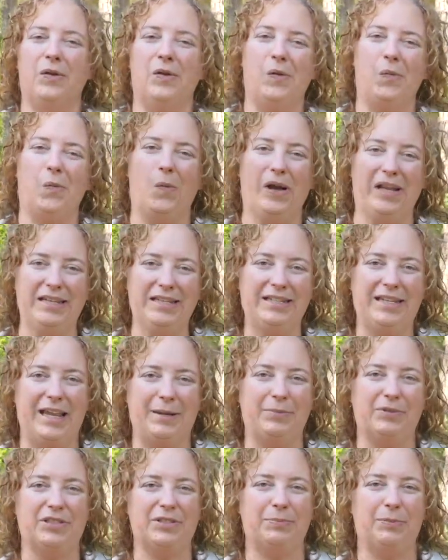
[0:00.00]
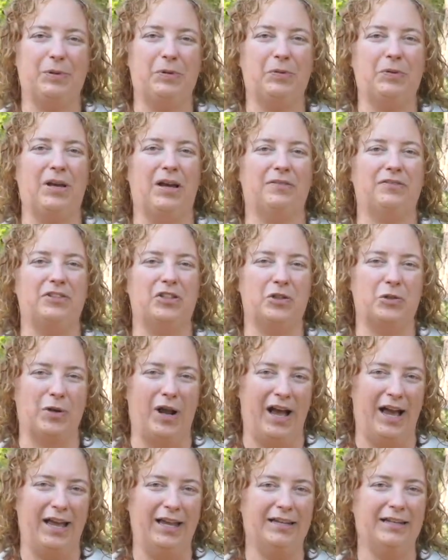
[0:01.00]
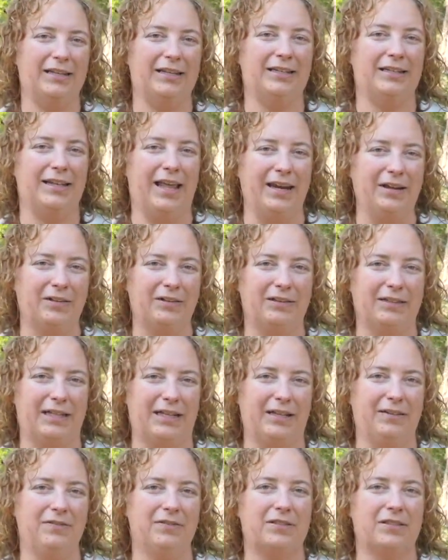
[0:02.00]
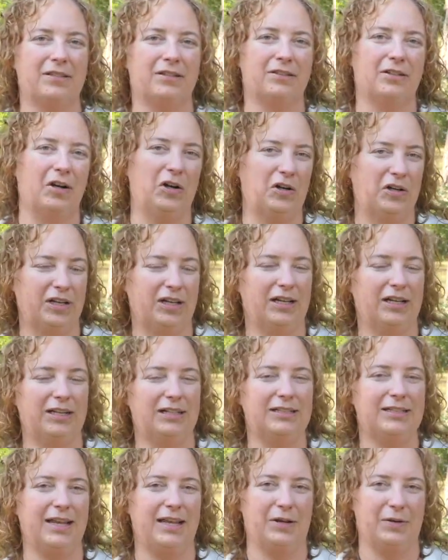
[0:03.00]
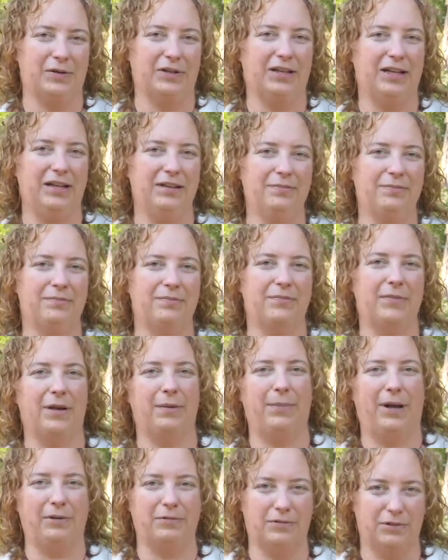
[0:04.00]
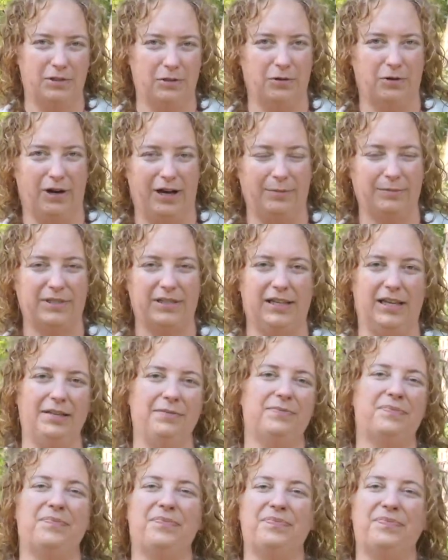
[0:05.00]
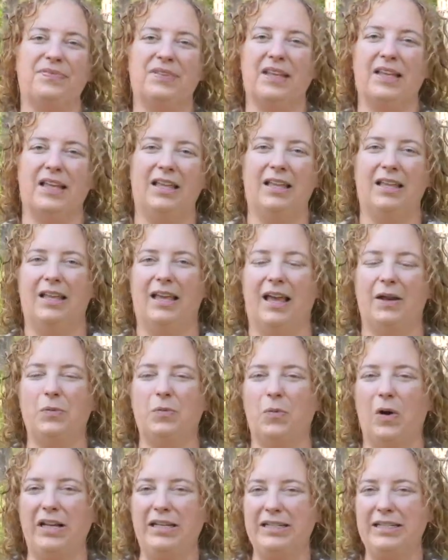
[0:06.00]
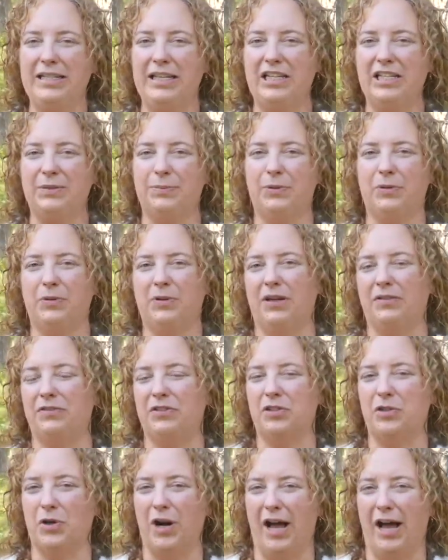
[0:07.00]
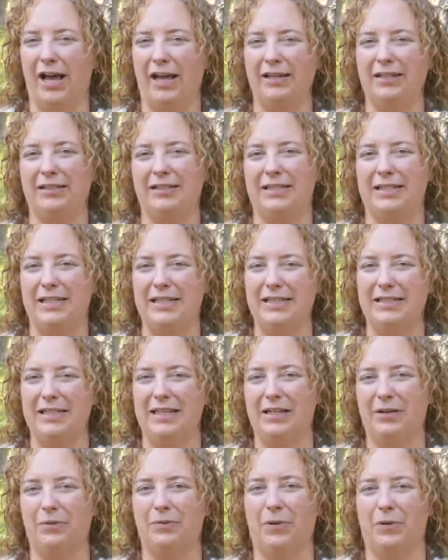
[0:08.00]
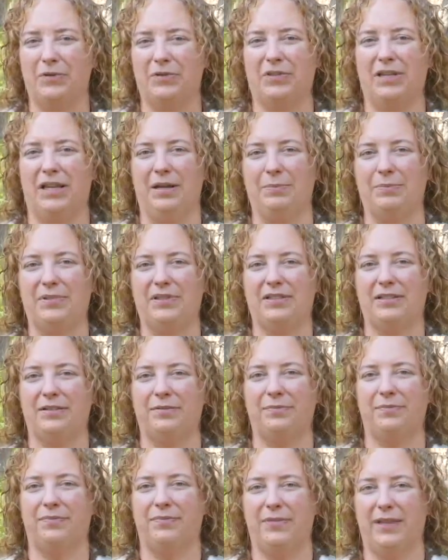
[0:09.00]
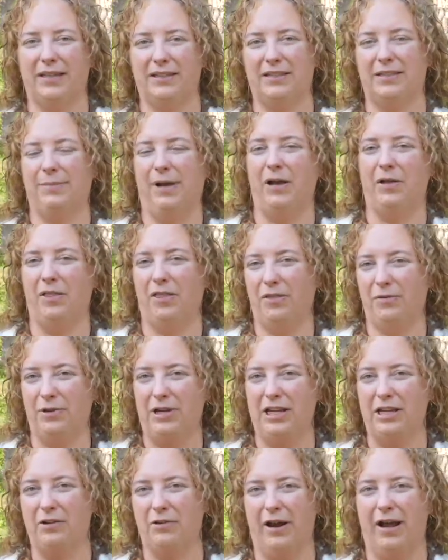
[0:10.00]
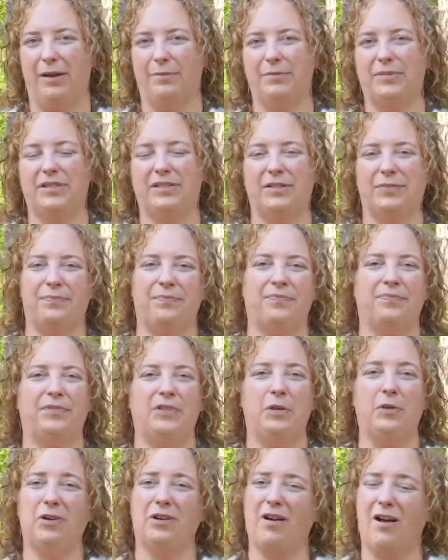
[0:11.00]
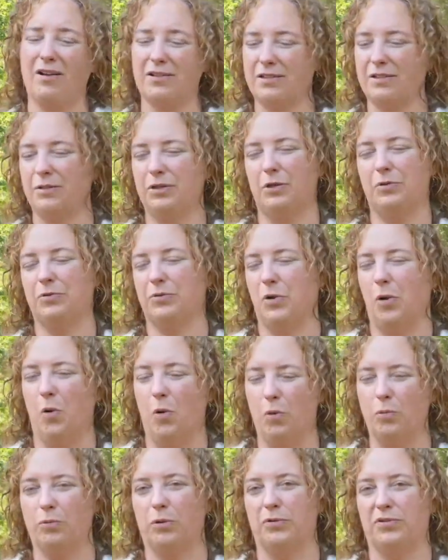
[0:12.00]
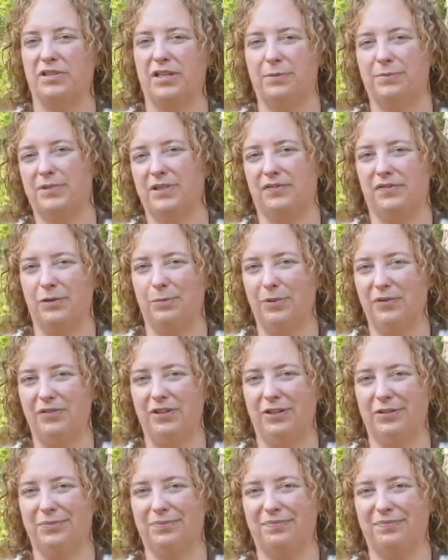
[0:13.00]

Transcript: 1 tablespoon of dried nettle leaves, Urtica dioica, about 2 grams again, and 1 teaspoon of dried de-seeded rose hips. That's about 3 grams. You can also use whole rose hips if you prefer.